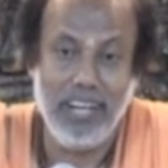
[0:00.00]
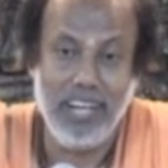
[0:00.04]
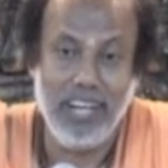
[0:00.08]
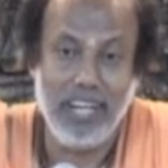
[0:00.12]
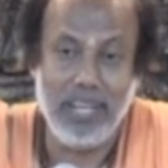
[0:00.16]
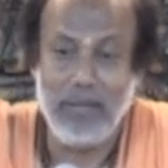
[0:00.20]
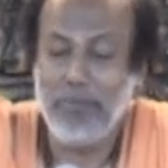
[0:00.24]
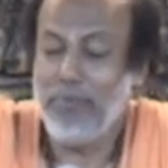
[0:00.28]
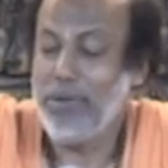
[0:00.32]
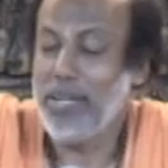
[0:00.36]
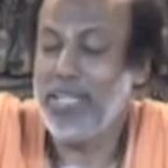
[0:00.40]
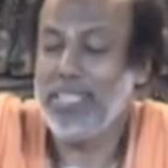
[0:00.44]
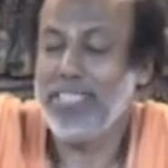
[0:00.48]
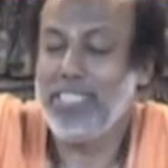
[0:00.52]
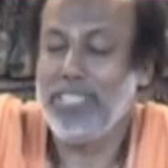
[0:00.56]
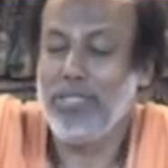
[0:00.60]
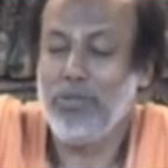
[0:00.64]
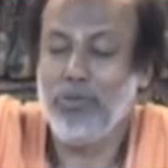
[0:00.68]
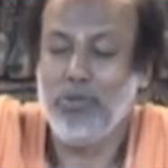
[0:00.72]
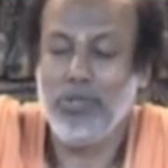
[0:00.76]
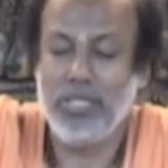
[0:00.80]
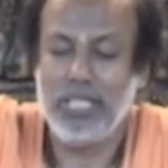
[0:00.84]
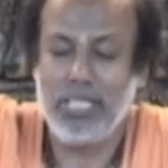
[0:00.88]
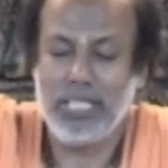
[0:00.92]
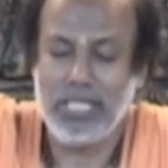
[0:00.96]
And
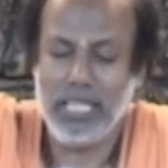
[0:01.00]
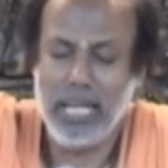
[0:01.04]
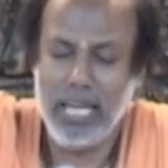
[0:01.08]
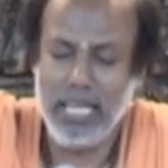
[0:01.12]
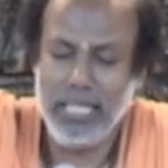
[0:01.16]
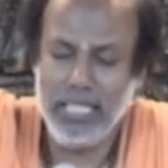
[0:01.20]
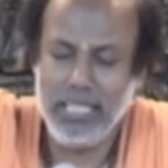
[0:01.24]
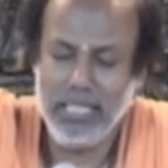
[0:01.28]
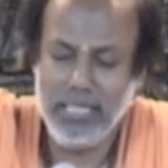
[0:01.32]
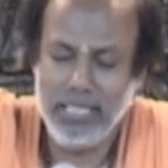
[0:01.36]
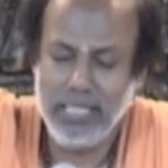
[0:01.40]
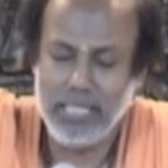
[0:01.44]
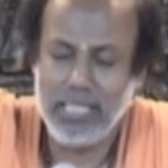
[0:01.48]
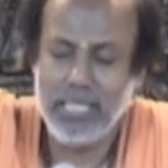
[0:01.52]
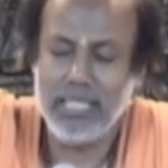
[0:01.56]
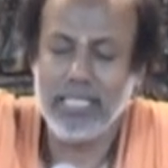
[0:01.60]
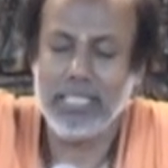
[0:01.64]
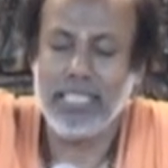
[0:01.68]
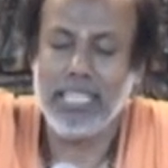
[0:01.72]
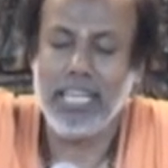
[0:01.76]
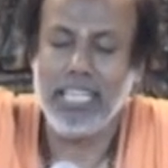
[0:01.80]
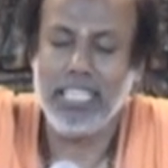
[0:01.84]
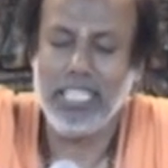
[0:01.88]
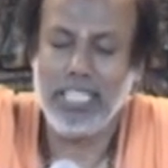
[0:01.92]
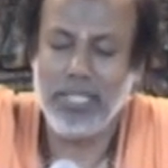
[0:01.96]
imagine with science and
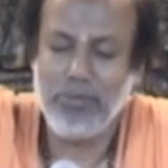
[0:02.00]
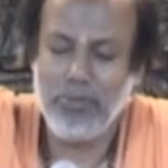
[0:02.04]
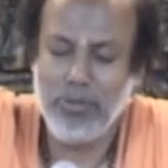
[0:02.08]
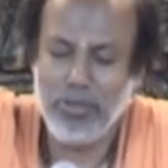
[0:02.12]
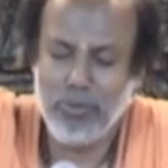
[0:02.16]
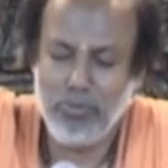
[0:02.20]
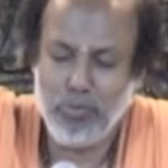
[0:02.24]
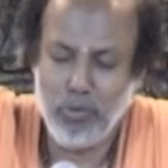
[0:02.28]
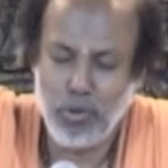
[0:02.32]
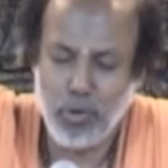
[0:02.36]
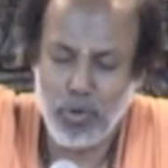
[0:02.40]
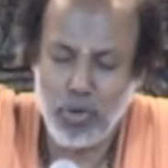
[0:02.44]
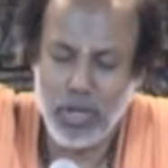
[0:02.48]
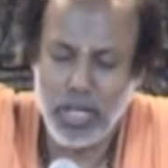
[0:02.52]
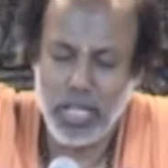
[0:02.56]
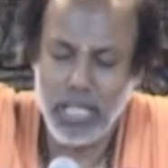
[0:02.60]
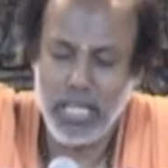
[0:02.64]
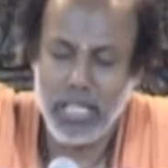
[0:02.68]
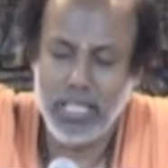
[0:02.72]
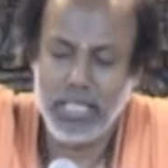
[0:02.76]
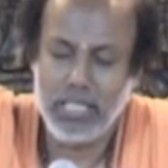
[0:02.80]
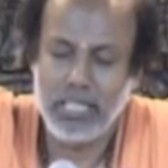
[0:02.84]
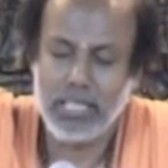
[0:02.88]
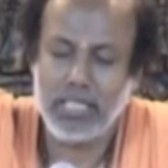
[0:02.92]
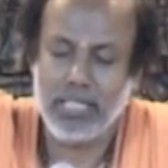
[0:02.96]
scientific
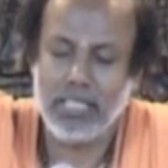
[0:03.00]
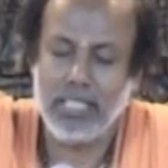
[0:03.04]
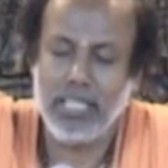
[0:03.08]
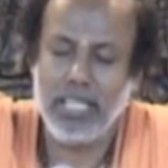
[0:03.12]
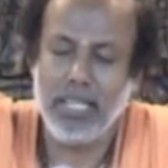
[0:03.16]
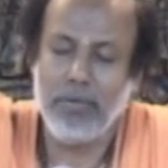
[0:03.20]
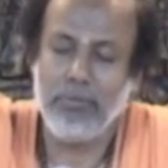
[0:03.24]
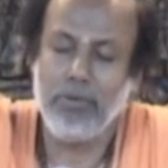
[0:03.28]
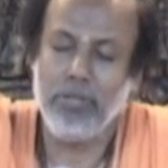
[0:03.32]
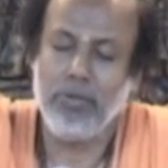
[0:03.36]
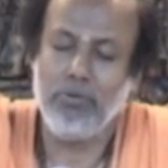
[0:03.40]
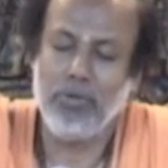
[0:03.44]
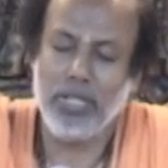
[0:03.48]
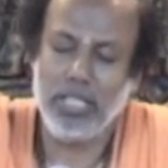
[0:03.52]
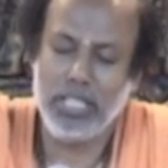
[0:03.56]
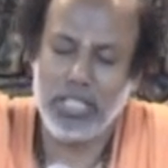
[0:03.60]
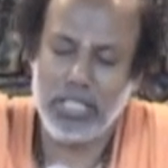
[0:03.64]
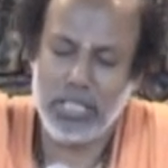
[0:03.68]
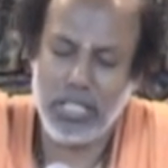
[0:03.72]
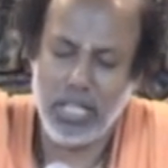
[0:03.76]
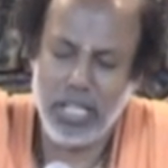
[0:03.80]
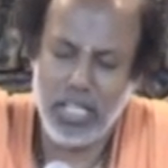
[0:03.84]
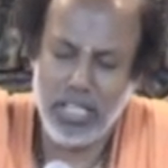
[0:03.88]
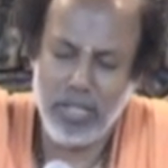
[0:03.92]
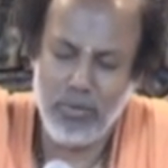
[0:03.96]
progress, everybody
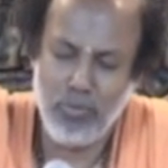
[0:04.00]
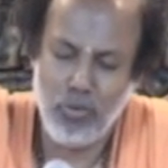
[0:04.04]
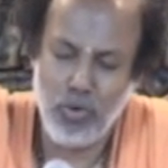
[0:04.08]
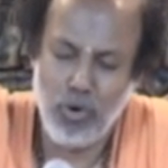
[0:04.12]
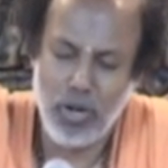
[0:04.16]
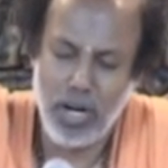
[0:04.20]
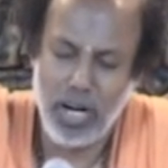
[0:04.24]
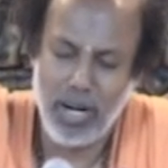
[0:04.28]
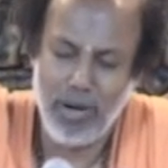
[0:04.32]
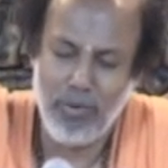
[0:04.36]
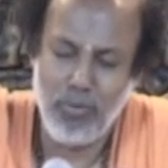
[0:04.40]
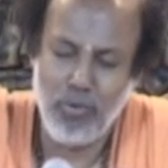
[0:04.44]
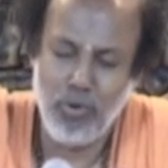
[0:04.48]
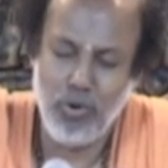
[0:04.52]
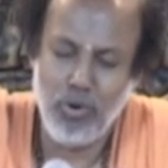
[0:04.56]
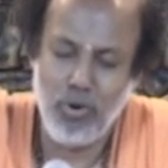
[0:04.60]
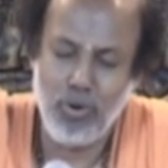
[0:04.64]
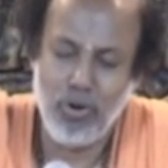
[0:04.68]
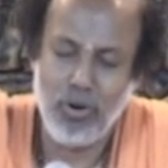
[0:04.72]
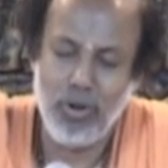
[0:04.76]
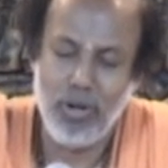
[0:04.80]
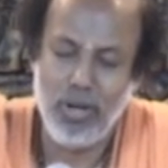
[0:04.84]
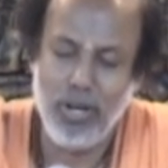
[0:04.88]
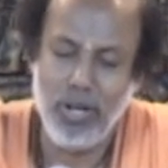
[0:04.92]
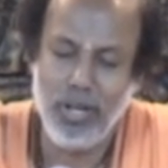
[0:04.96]
studying more and
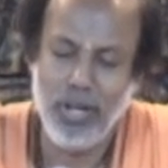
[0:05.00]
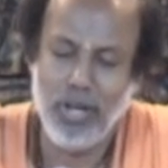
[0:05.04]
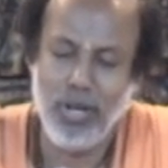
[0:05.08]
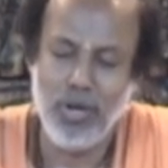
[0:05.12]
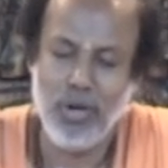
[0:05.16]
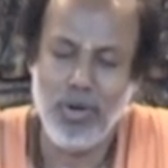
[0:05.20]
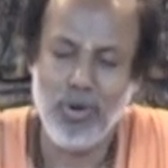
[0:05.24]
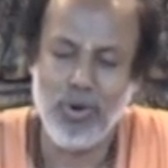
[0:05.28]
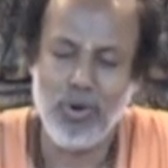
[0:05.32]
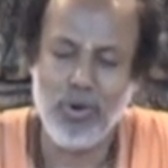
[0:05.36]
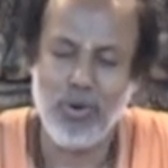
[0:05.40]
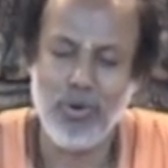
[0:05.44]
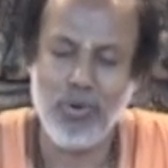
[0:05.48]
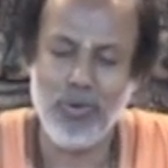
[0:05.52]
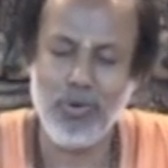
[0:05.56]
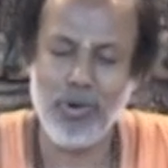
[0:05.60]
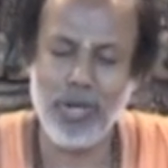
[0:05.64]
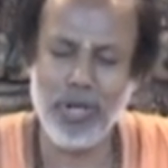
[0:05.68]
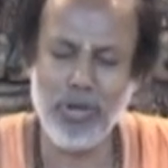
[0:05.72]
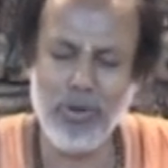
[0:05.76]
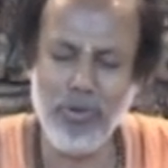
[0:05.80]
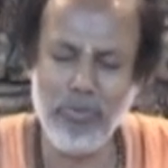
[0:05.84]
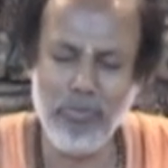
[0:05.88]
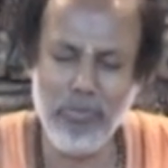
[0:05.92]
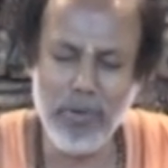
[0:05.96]
more.
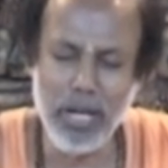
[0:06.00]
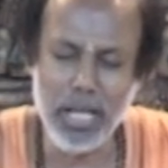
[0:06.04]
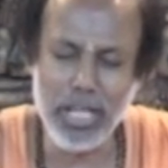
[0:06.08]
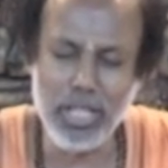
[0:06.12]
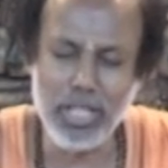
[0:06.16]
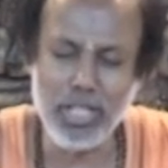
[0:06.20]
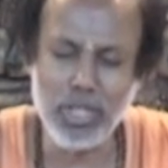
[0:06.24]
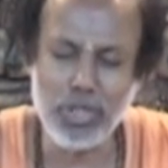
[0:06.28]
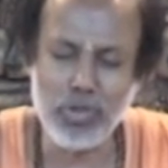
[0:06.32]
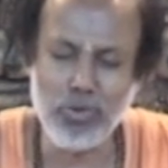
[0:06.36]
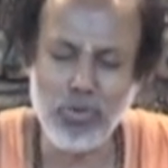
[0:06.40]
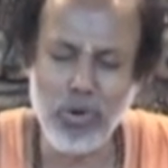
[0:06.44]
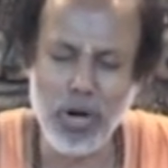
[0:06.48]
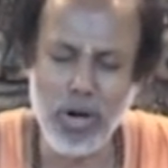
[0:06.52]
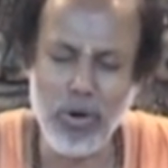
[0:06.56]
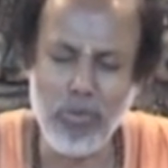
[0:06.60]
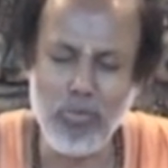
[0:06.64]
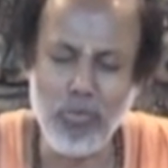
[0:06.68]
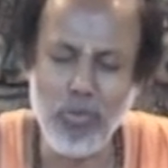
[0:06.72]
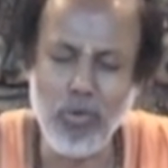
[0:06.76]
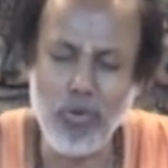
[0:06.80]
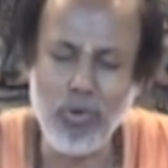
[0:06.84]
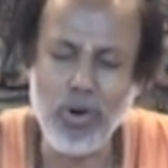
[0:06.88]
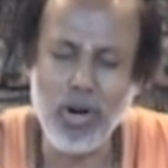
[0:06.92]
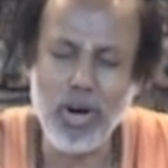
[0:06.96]
When you make this world
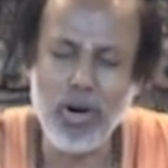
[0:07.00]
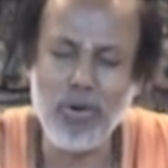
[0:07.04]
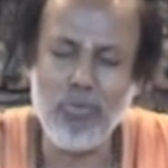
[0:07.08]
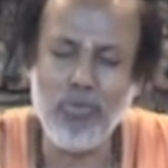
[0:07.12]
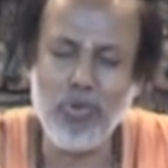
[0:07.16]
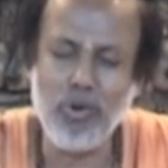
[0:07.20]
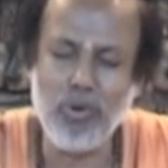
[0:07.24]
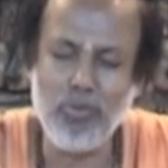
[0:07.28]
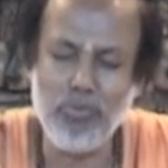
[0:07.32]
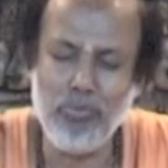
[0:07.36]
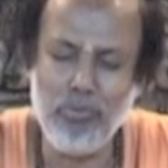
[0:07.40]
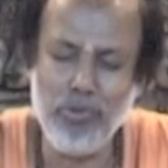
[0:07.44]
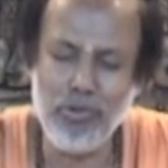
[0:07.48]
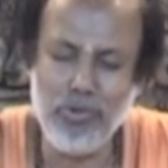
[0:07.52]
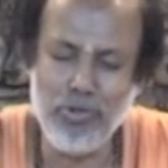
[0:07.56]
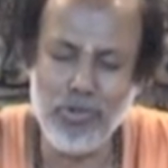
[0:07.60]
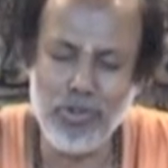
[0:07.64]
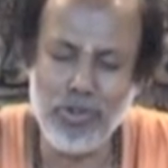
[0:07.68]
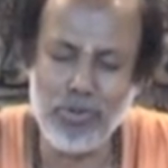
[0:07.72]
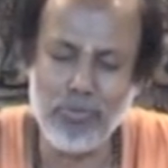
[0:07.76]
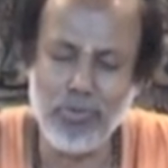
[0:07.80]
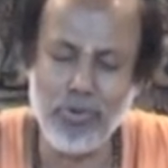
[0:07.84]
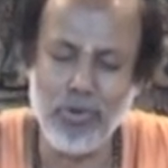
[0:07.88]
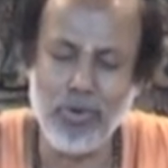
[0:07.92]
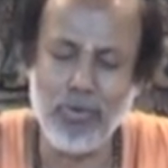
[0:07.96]
more and more
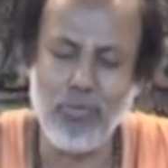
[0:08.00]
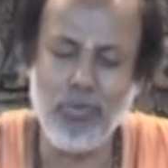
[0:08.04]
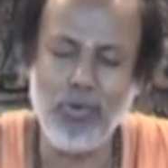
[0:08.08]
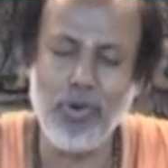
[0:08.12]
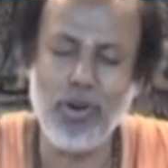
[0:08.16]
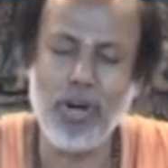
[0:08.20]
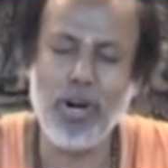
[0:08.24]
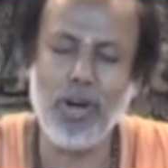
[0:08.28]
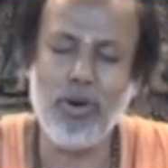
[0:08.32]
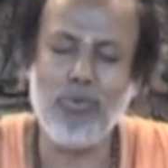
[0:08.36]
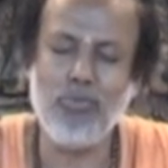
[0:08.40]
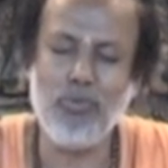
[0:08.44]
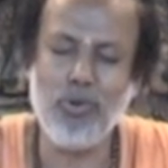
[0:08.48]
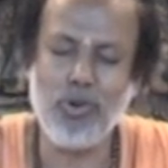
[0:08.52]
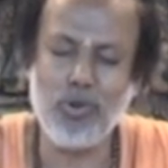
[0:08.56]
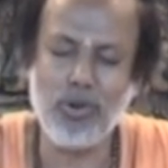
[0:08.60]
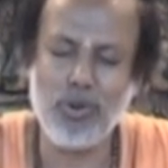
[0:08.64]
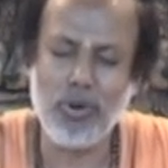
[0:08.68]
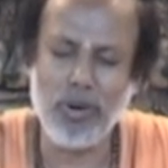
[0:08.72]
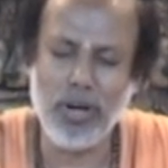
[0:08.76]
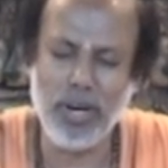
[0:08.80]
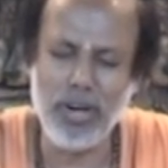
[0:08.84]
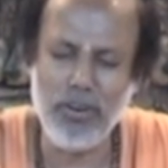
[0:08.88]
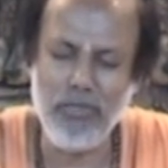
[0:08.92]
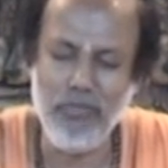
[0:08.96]
beautiful, more and more
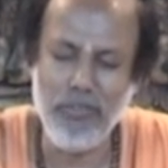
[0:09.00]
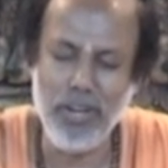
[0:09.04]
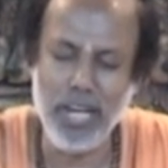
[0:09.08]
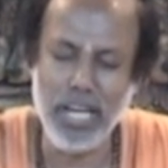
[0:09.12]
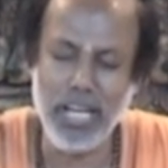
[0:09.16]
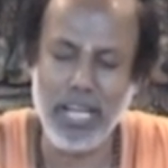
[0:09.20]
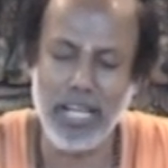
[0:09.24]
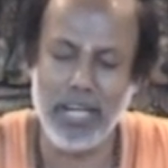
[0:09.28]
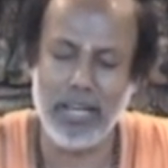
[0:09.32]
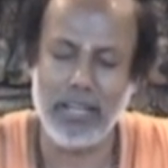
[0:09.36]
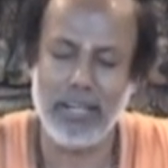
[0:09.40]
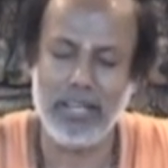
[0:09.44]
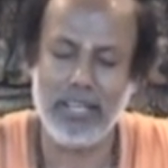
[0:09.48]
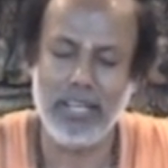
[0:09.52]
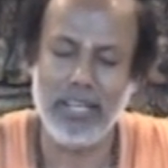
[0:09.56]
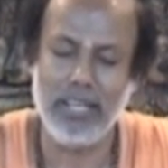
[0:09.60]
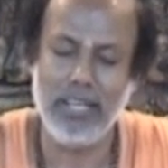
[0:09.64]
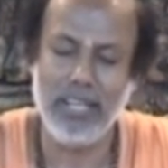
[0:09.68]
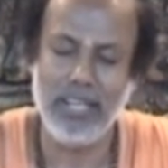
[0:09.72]
convenient,